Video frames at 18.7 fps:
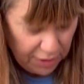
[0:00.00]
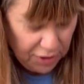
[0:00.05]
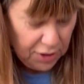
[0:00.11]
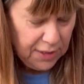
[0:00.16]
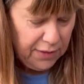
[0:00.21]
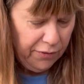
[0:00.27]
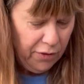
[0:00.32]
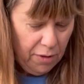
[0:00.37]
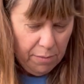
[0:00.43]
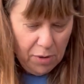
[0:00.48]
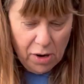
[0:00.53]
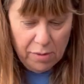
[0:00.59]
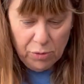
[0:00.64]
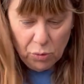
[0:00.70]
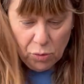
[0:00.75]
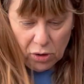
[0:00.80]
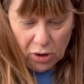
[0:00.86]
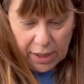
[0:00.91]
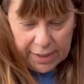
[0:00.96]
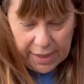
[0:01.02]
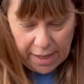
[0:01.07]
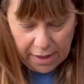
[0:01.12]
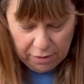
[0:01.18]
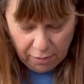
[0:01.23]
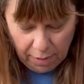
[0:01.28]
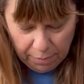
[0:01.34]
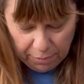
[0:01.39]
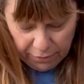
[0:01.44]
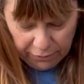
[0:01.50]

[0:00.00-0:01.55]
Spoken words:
just for a moment while I gather up a